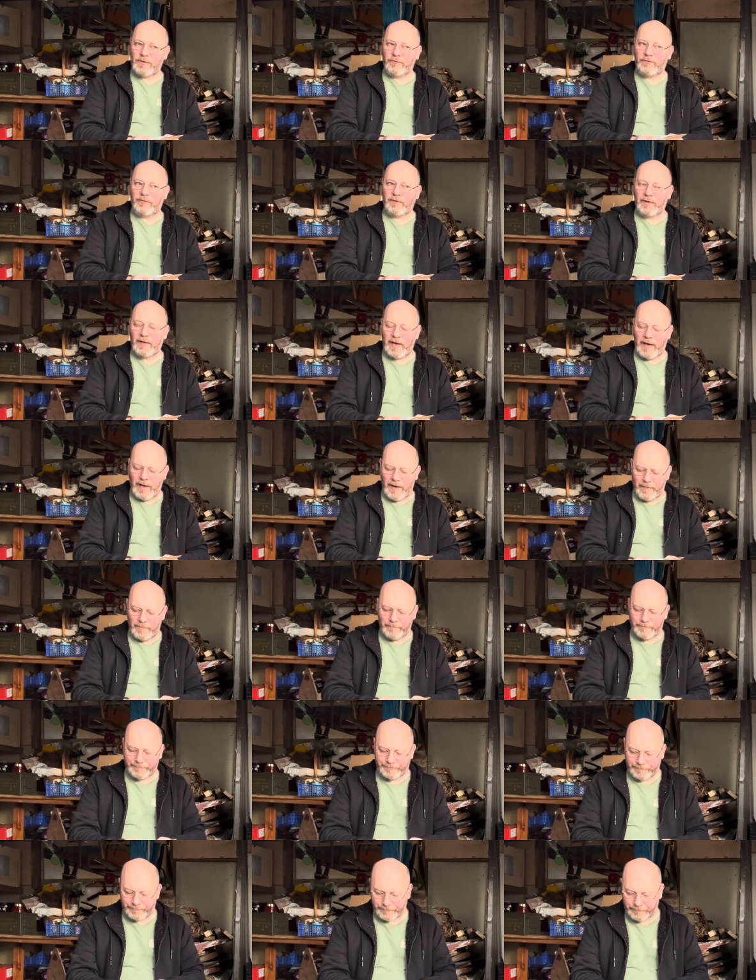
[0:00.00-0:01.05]
of
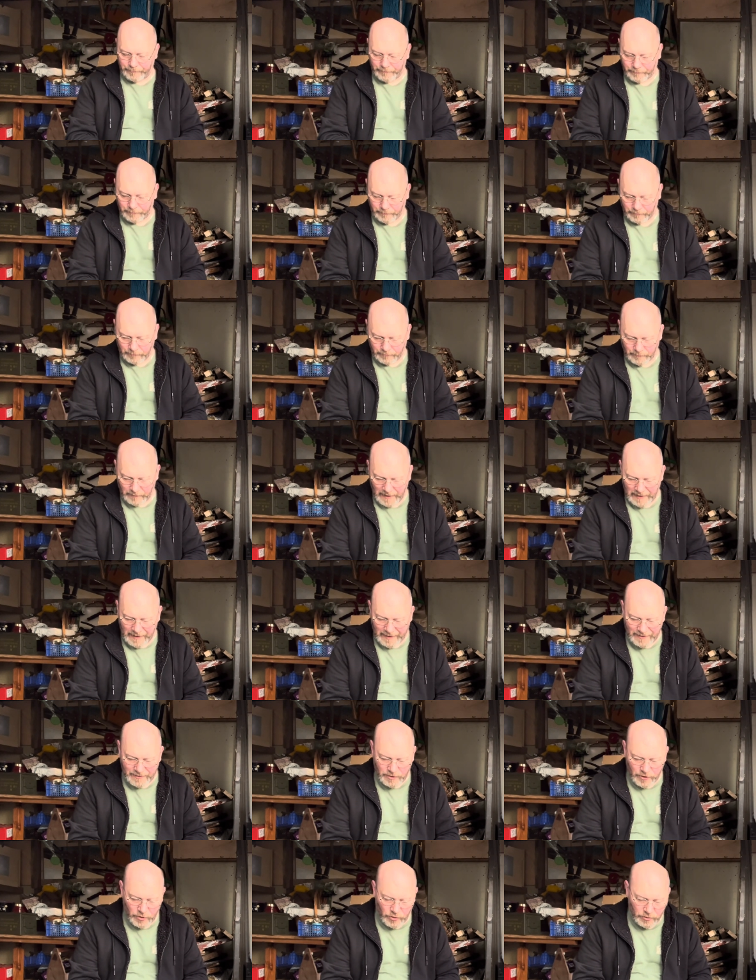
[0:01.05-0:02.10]

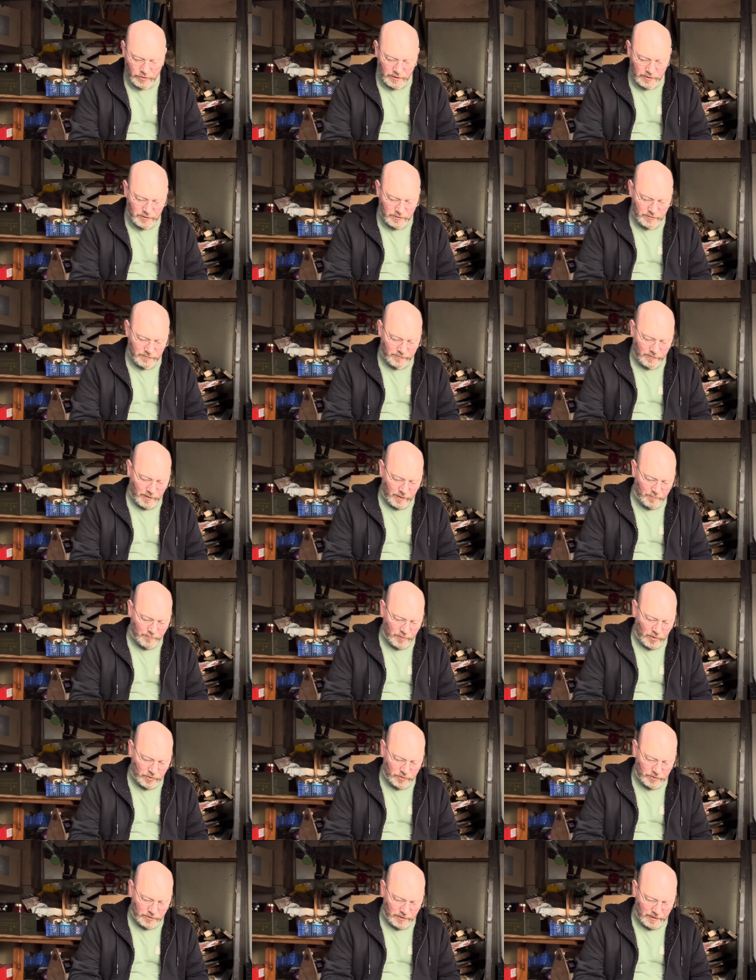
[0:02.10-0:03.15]
leeks and onions on
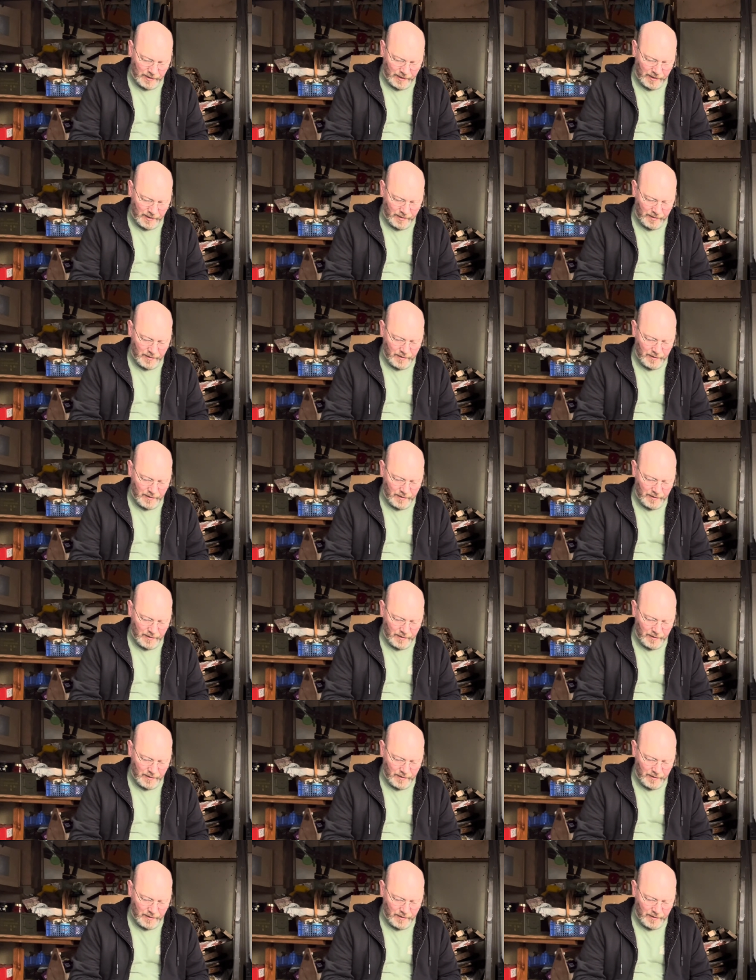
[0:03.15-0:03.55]
Boxing Day.